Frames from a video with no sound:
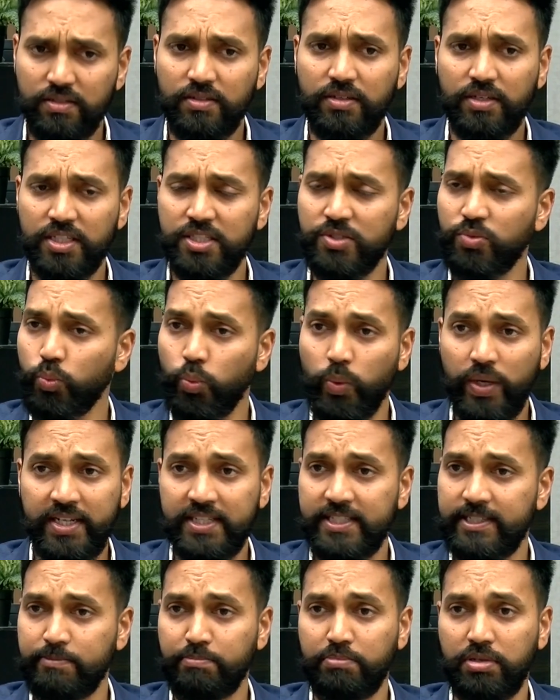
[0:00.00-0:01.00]
It's very
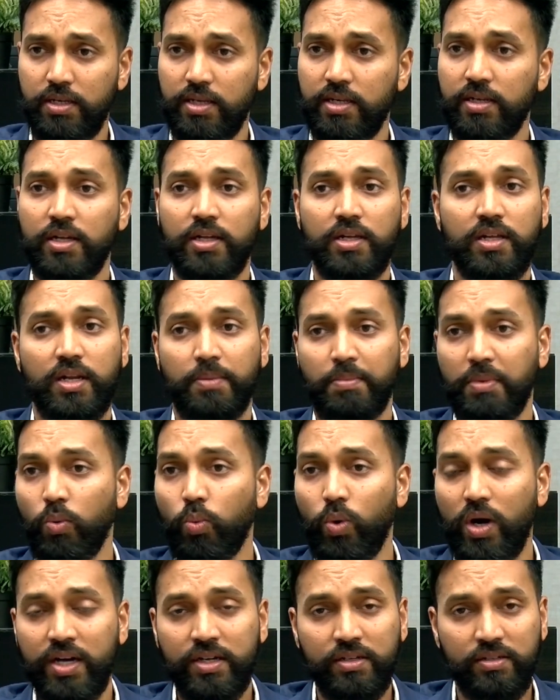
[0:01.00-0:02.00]
simple. Number
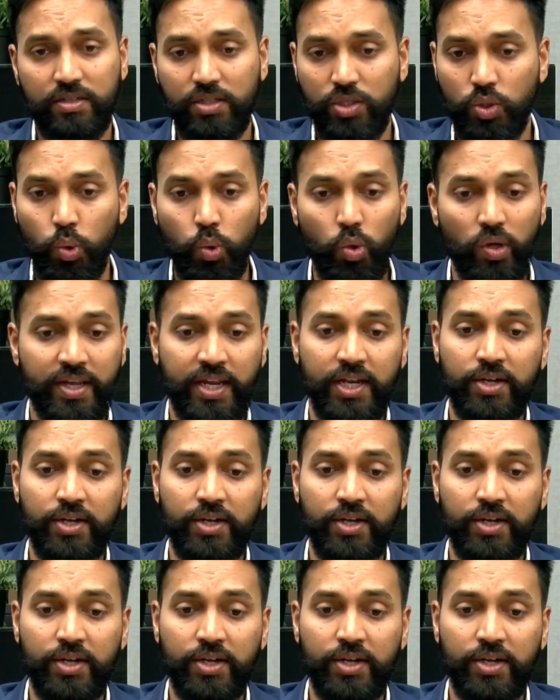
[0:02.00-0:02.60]
one, you look